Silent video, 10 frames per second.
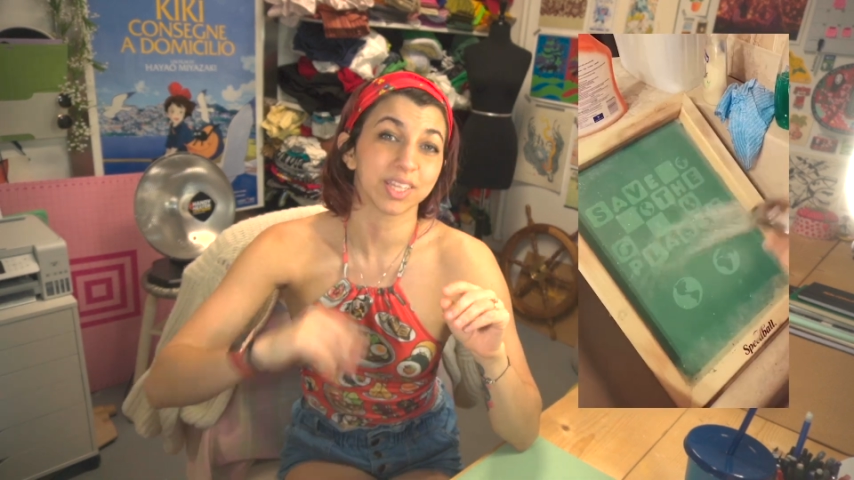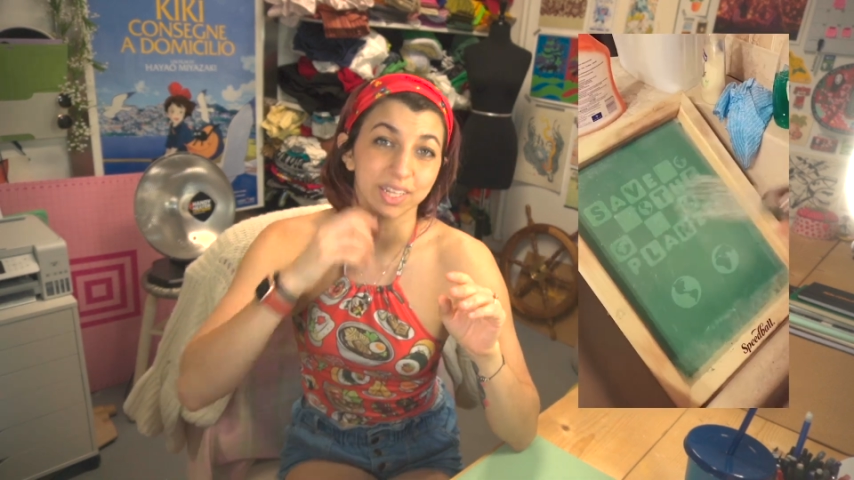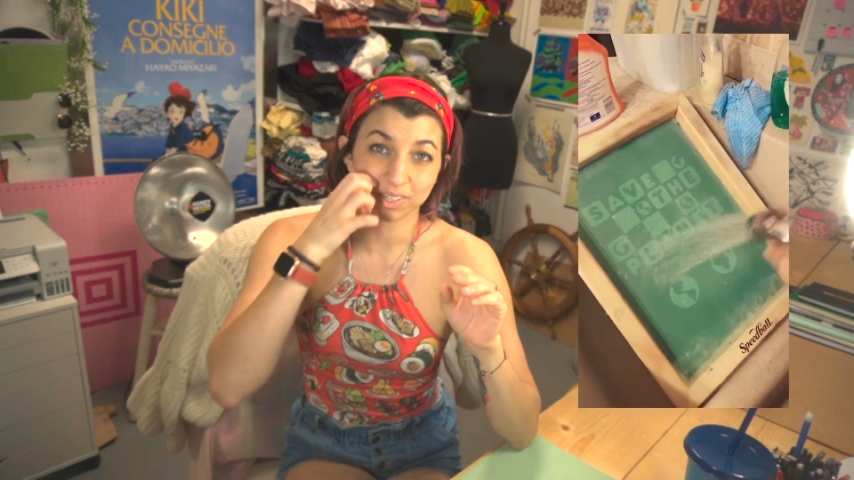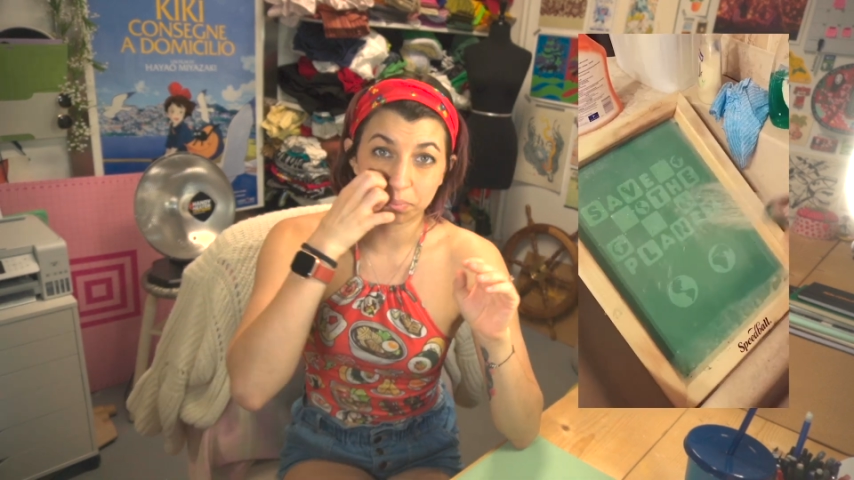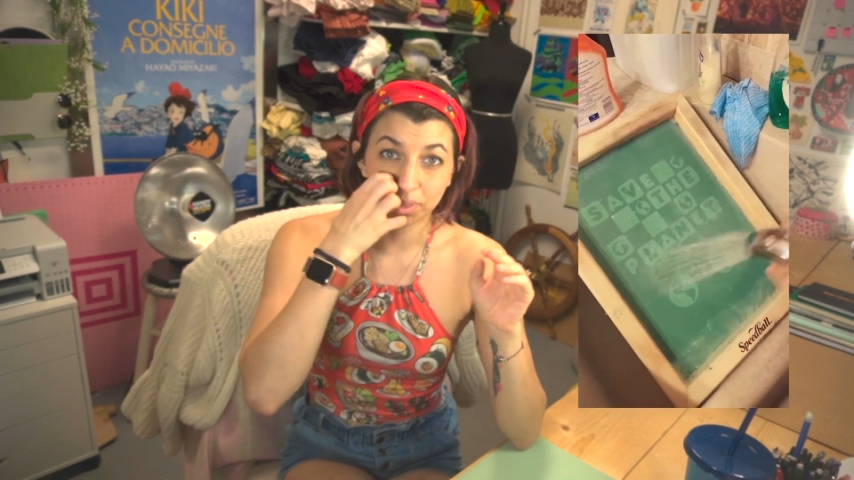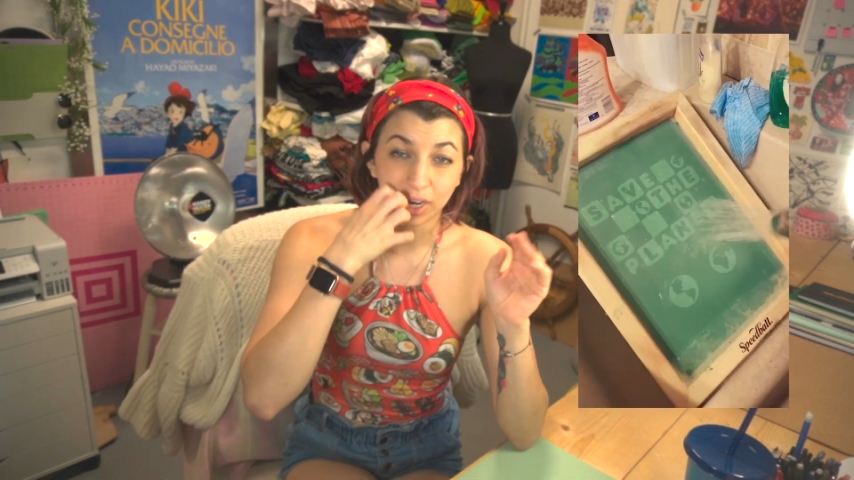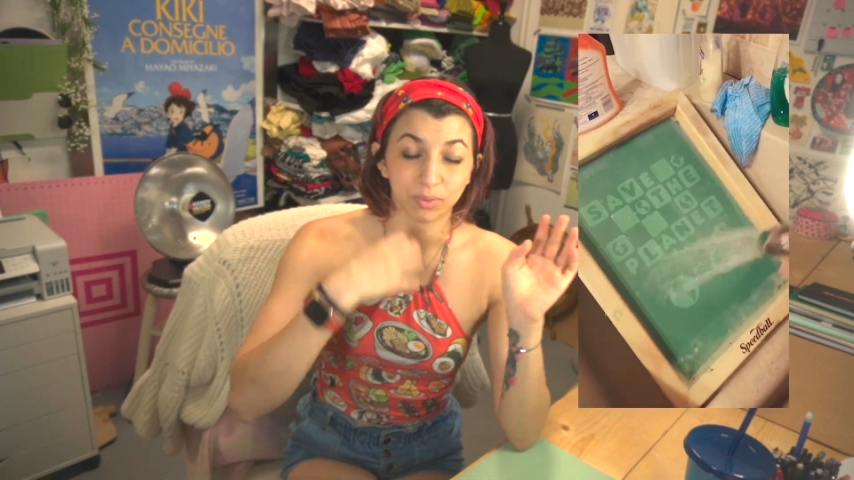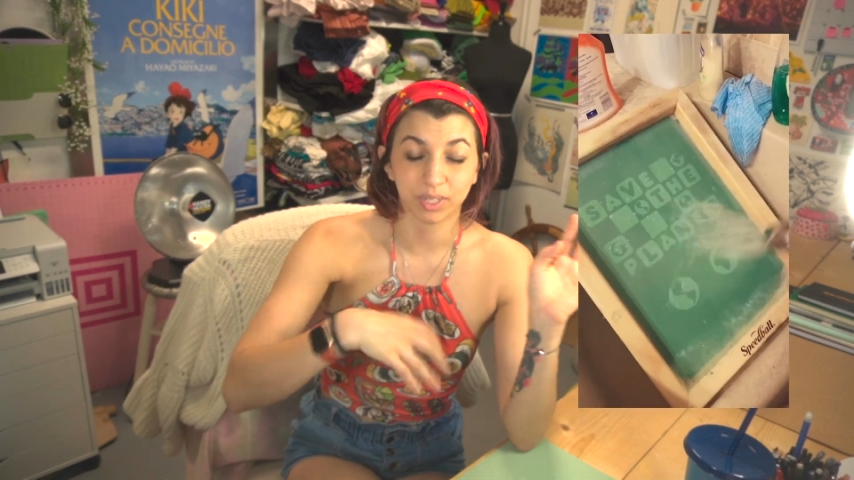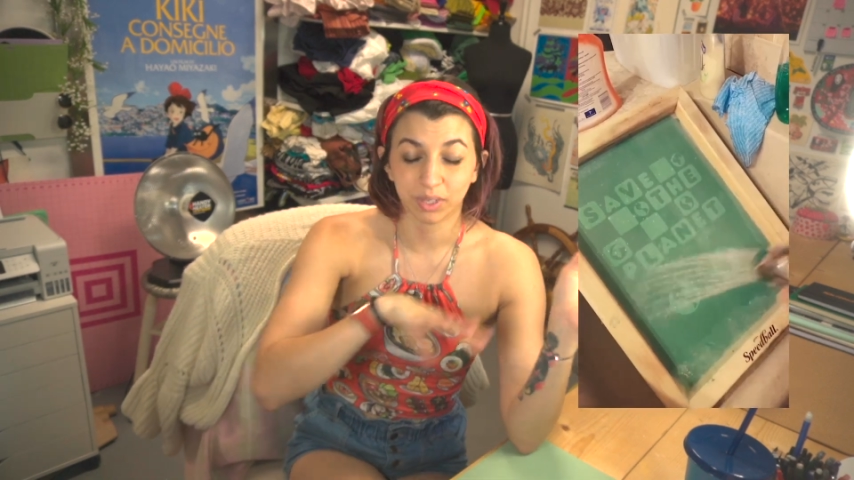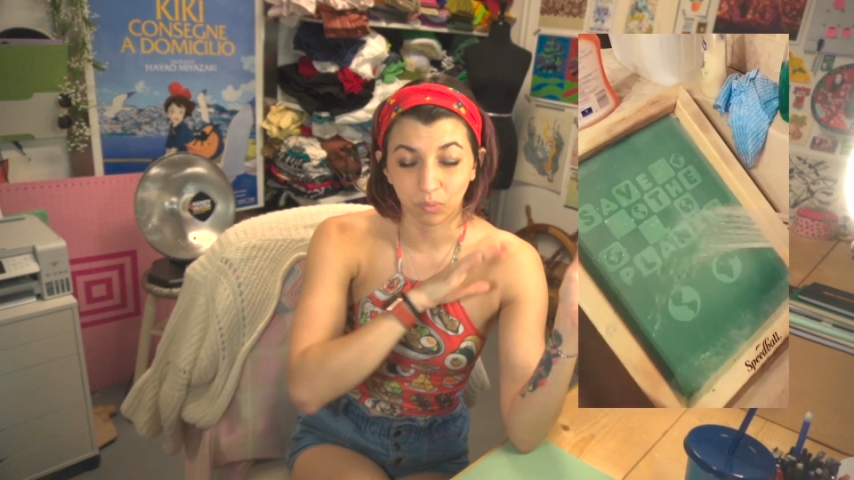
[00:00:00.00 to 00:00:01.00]
and that's something I
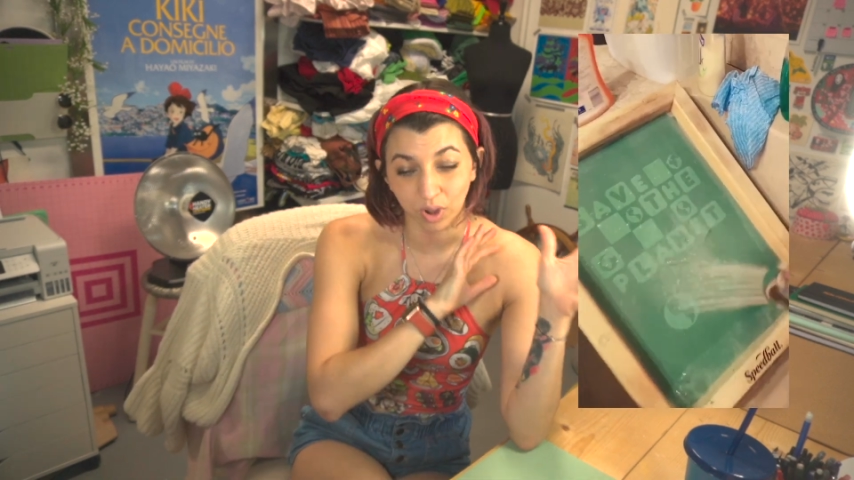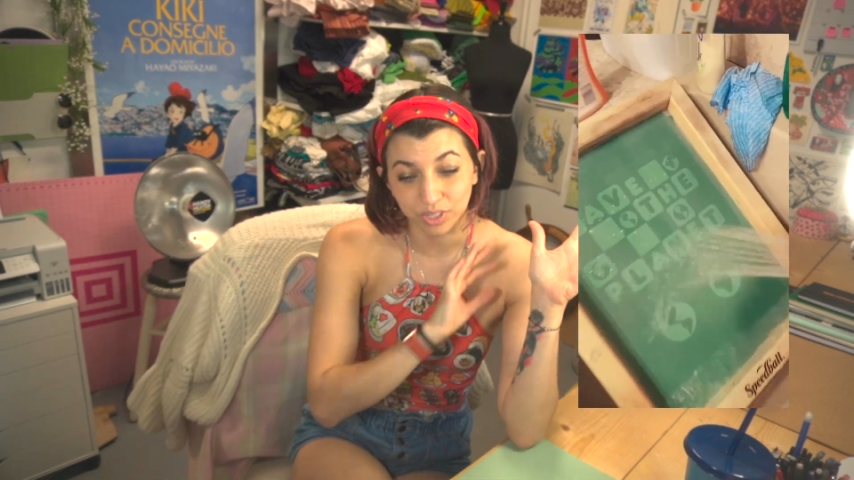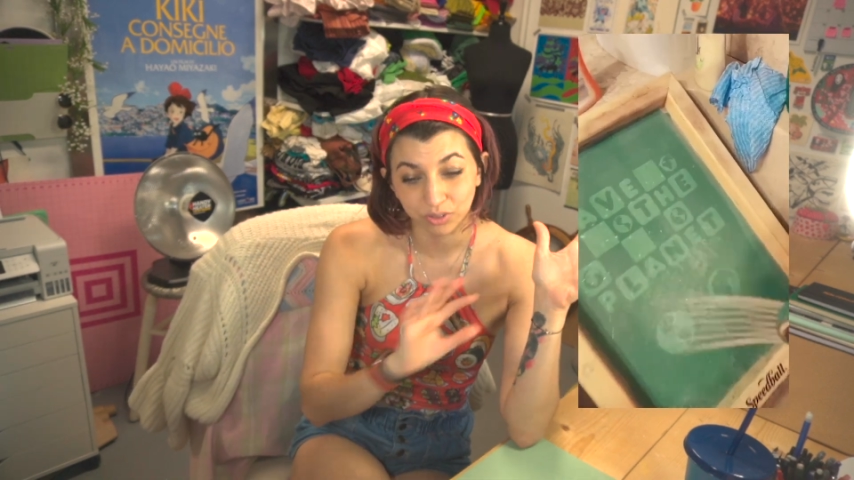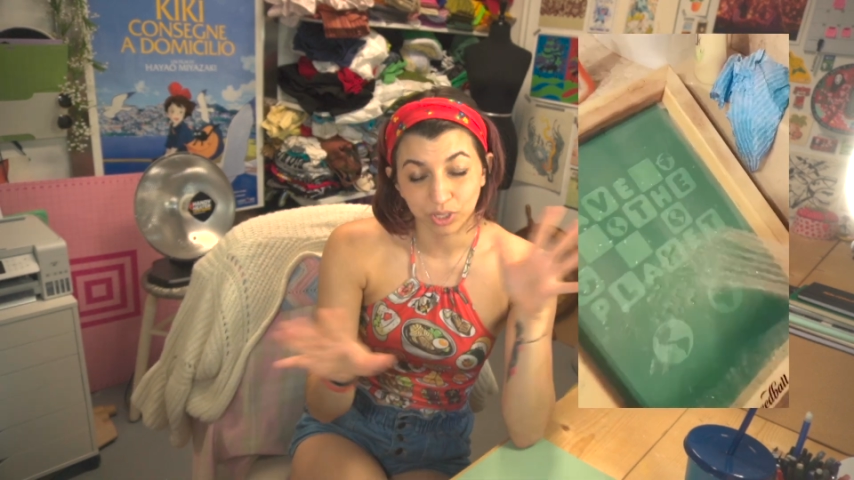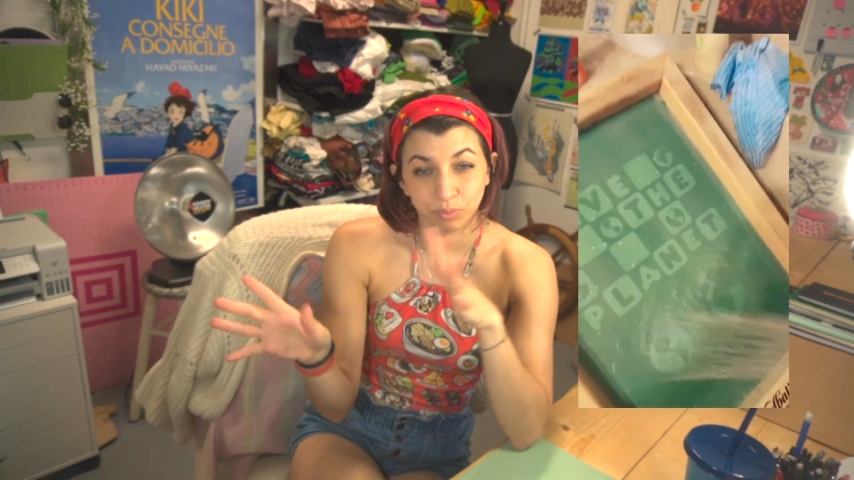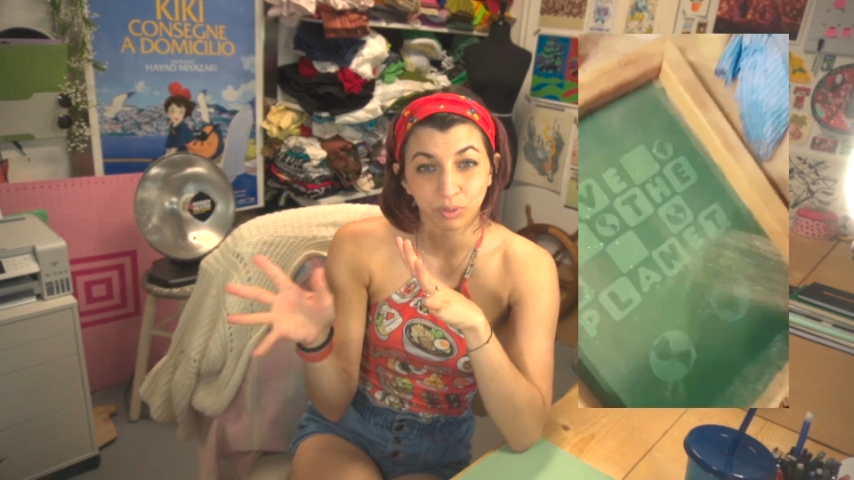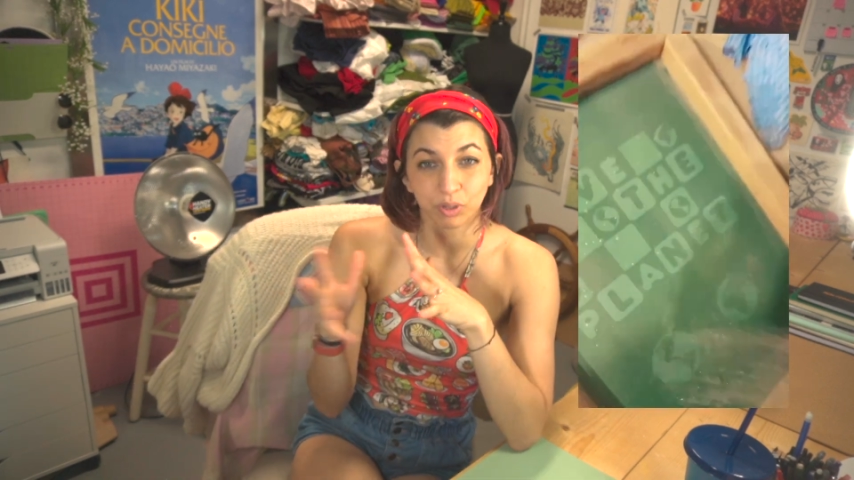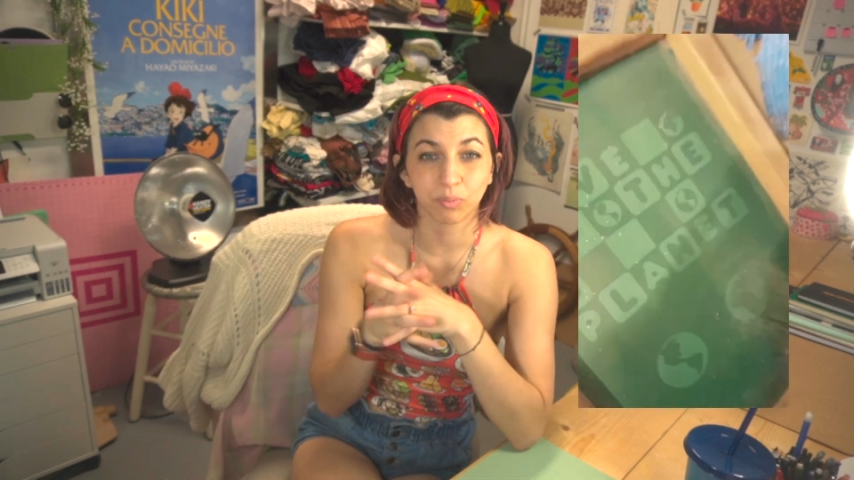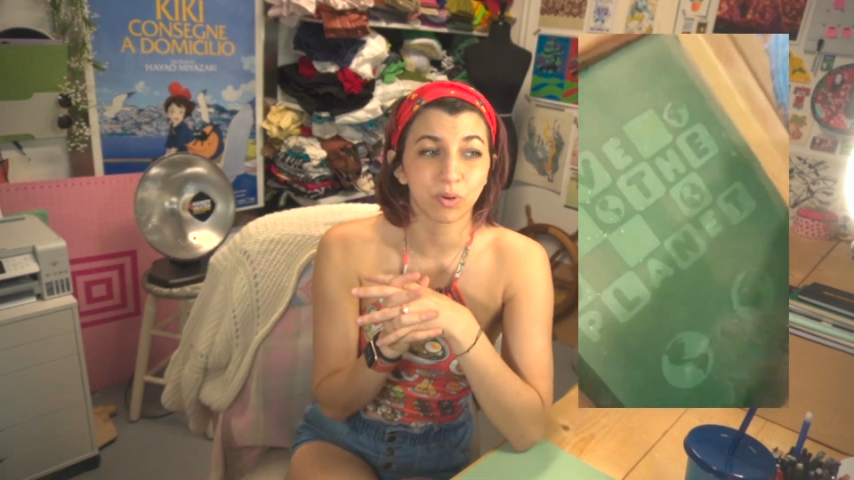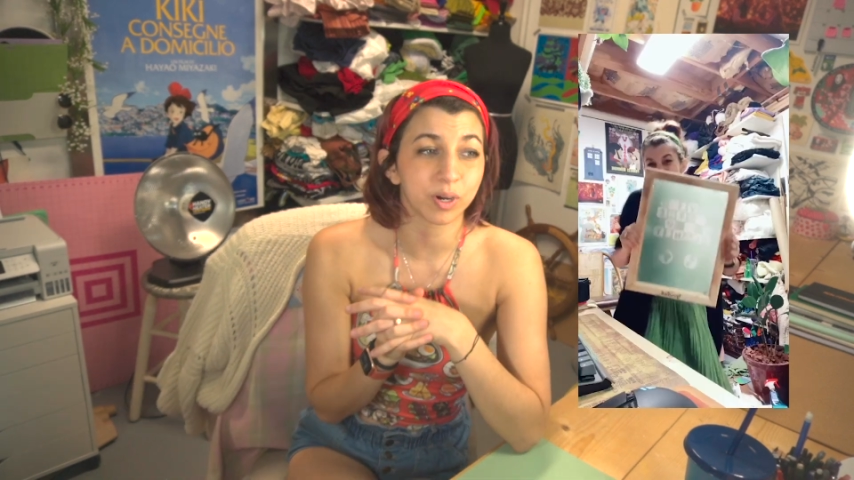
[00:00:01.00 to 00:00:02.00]
really want to
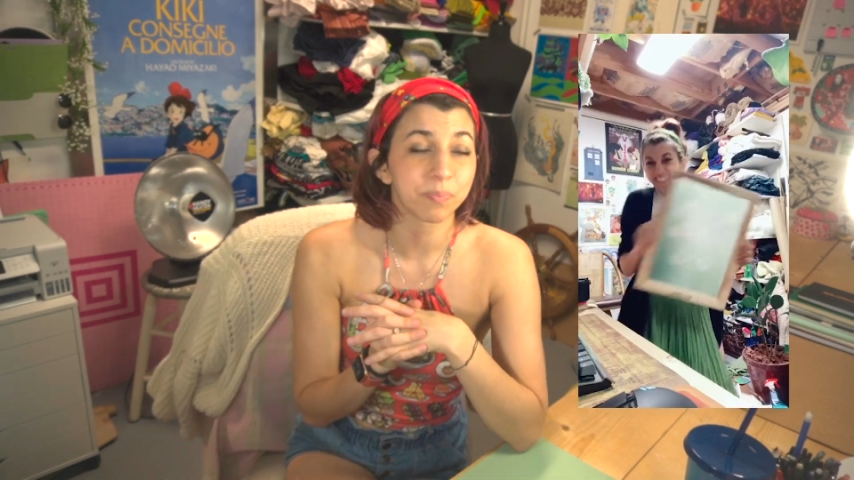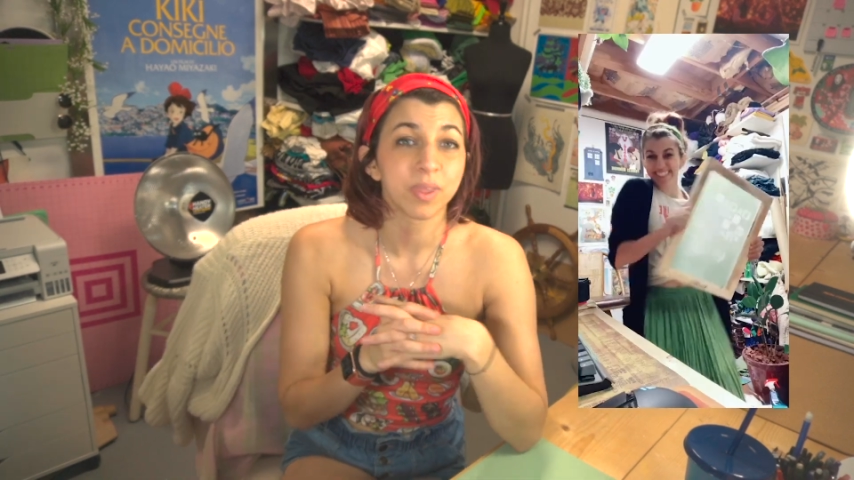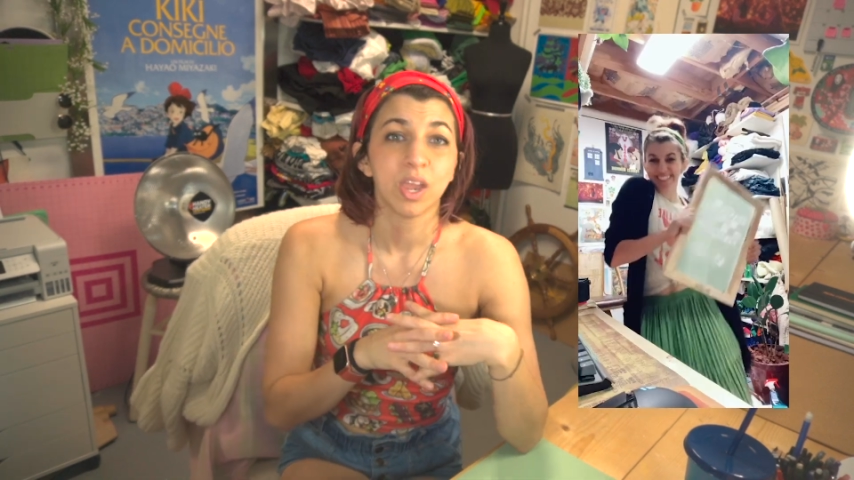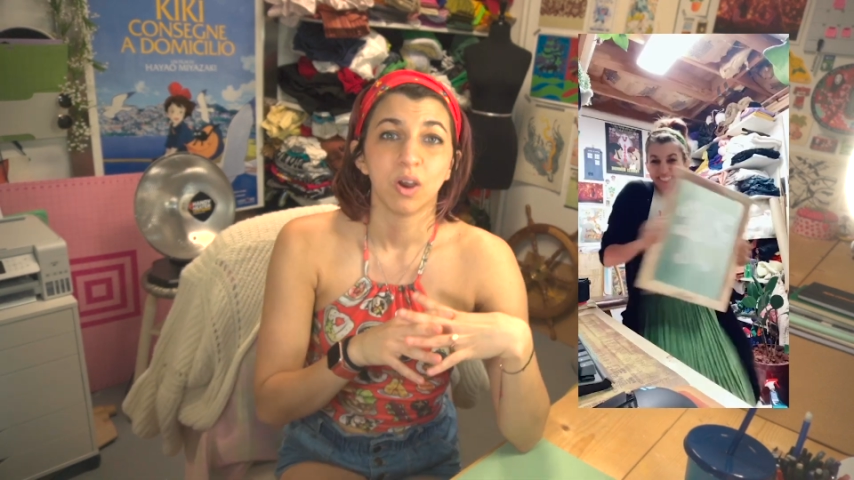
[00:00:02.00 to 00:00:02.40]
explore more,